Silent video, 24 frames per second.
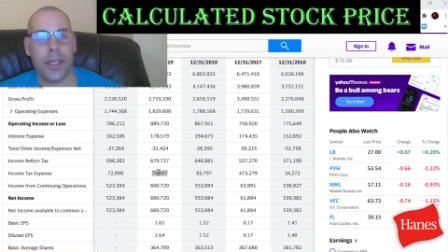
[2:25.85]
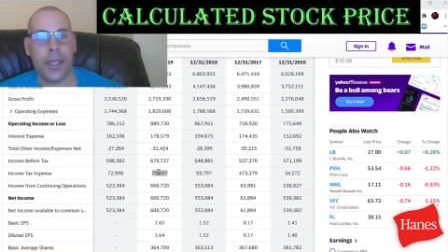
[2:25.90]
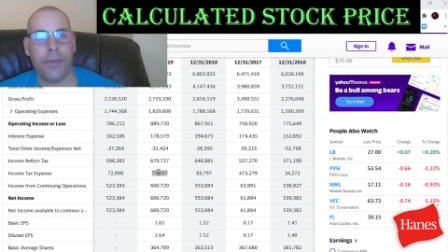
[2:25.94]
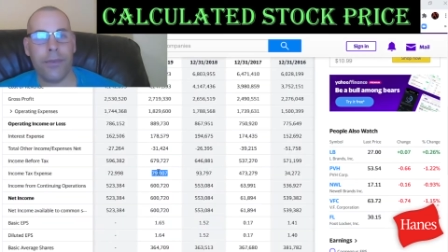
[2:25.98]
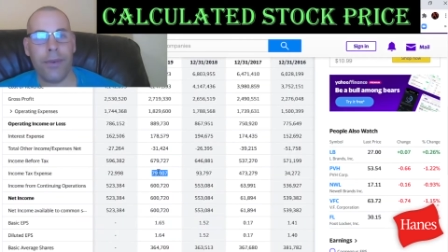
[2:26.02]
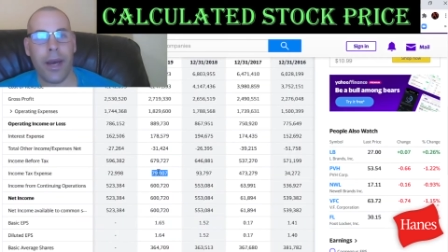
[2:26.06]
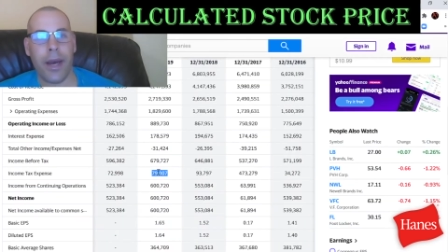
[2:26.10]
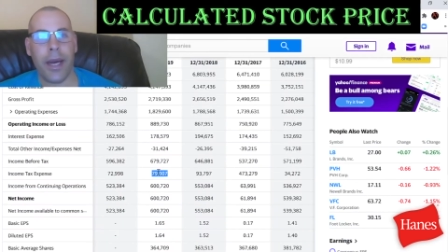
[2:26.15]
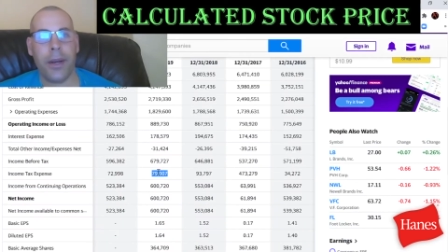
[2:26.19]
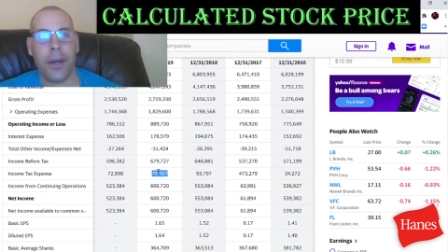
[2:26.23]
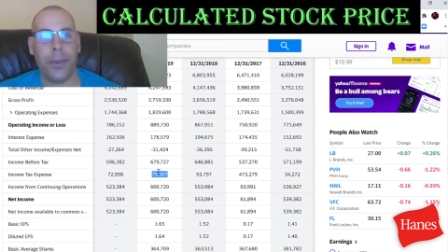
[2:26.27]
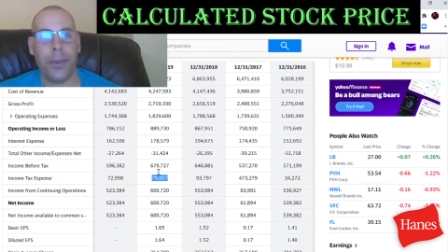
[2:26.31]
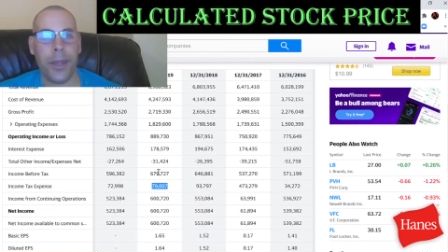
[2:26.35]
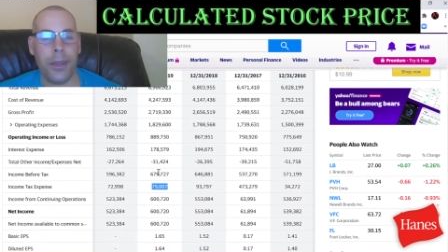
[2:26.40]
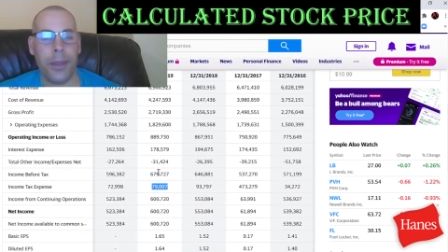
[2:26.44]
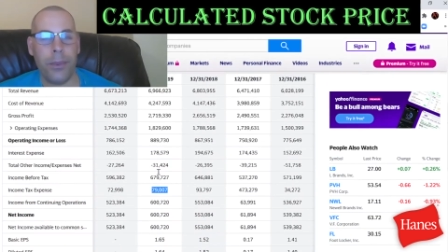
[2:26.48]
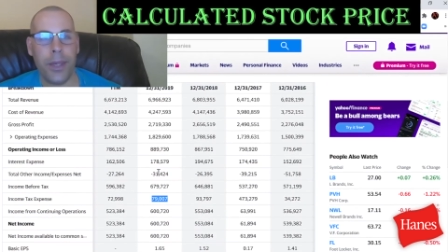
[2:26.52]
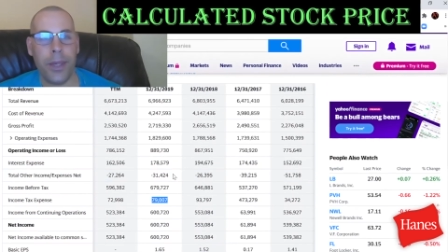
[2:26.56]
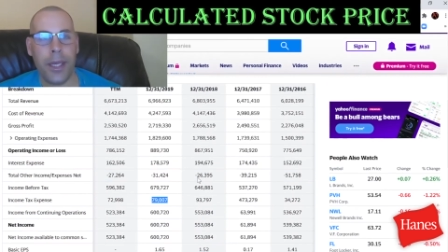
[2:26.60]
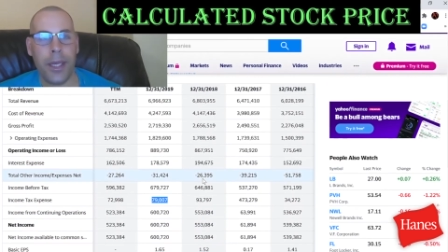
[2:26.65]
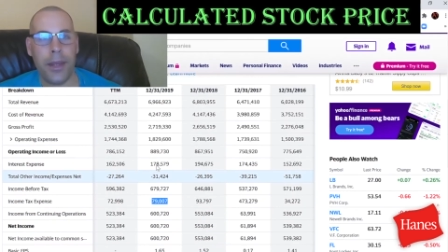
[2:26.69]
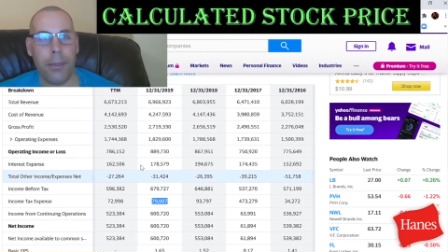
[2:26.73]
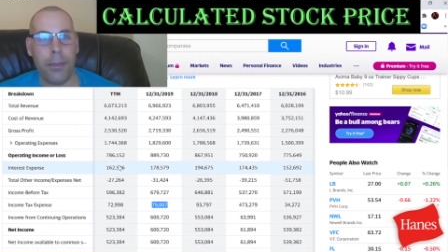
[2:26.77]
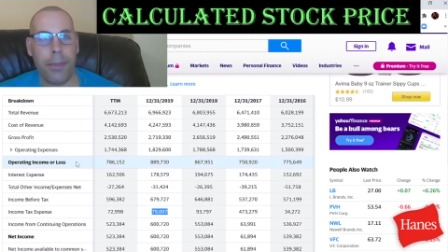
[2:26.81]
of equity,
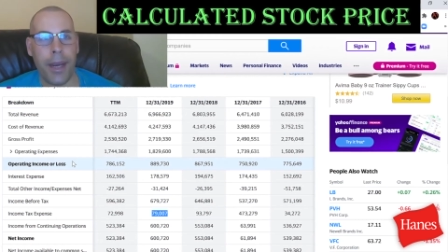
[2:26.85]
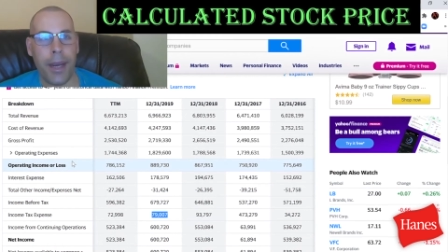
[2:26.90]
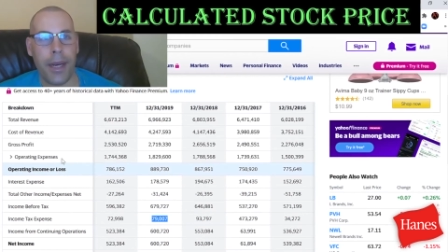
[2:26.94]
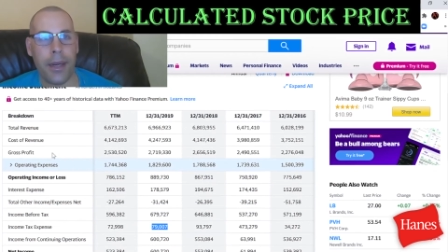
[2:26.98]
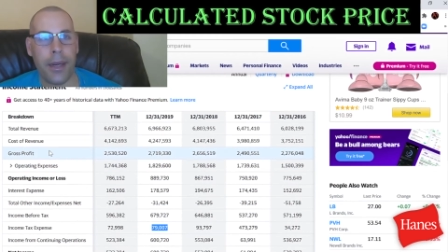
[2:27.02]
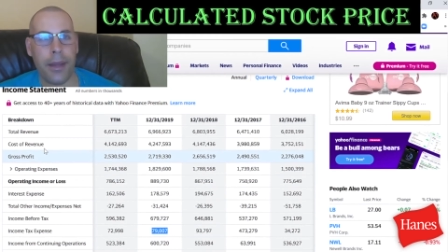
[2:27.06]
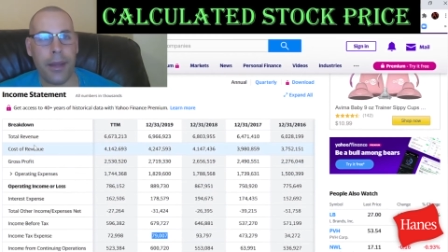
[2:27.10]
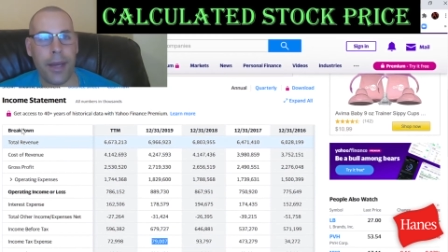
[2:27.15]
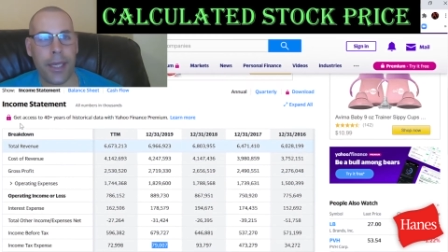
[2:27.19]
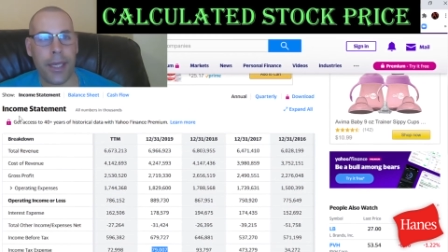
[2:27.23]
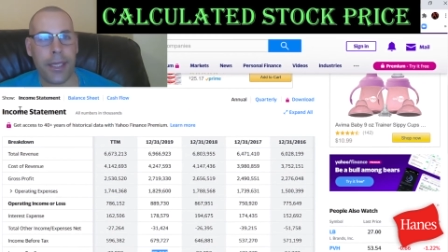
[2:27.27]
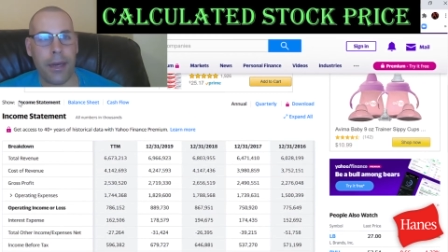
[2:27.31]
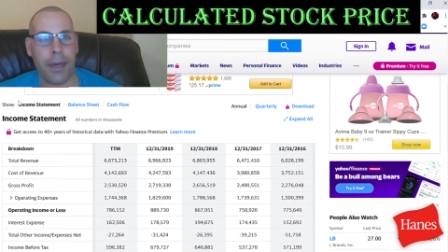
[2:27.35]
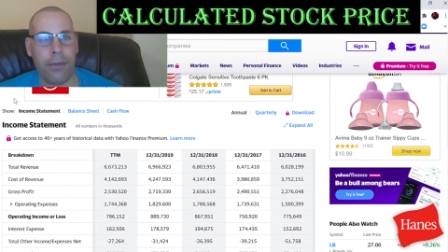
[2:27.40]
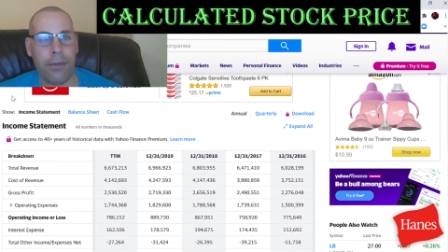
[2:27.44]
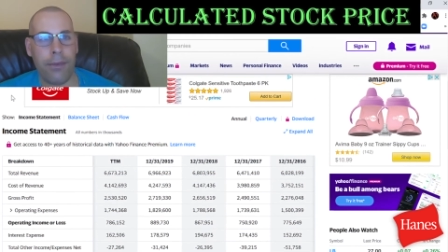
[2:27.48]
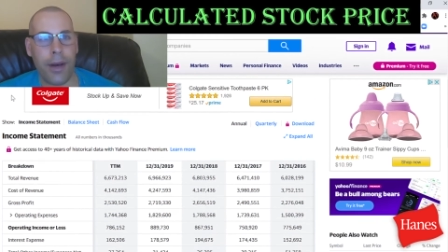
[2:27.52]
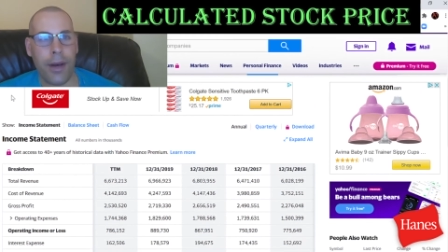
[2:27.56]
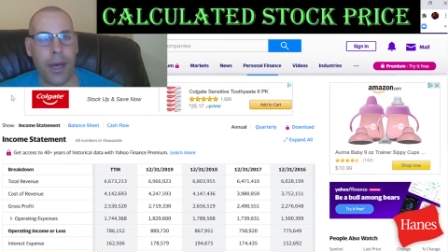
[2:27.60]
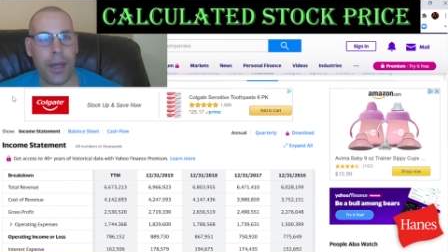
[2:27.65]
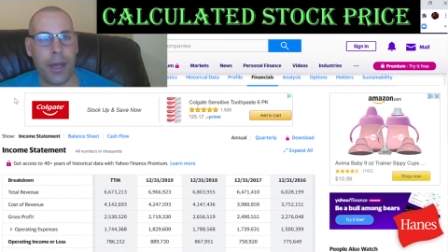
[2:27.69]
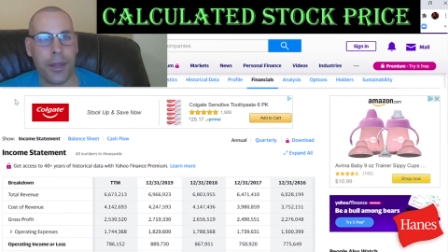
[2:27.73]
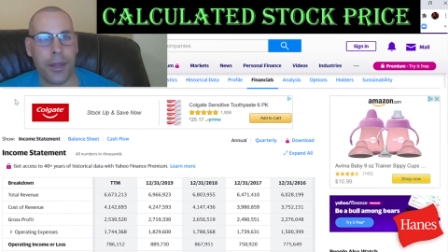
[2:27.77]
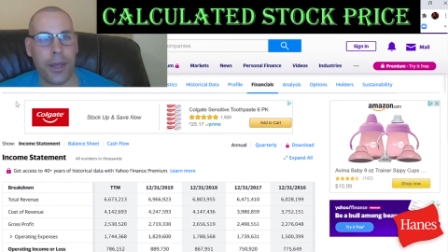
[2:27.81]
we need the beta. That's how
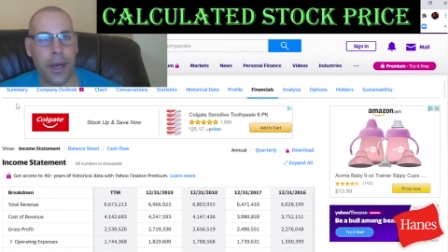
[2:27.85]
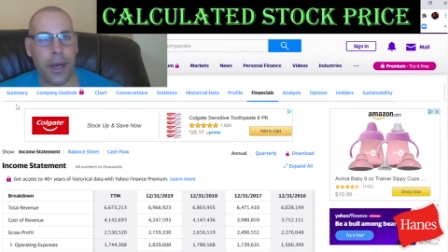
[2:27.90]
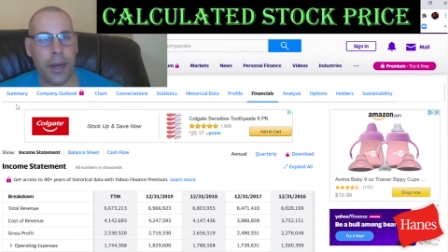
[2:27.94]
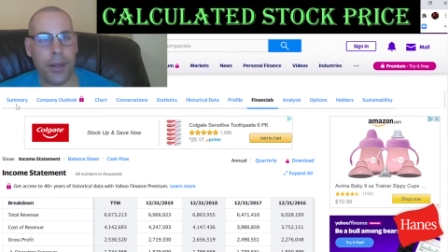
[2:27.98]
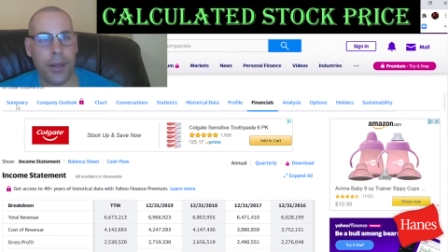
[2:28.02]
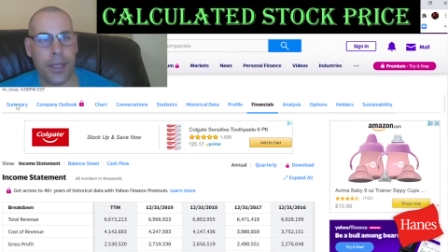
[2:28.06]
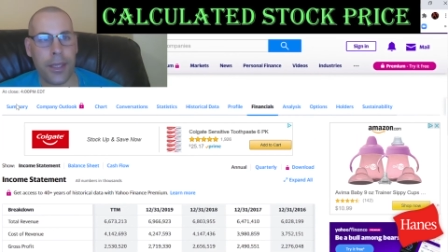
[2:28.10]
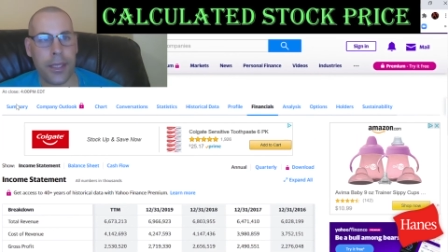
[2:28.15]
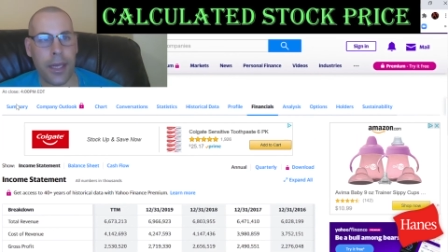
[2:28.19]
volatile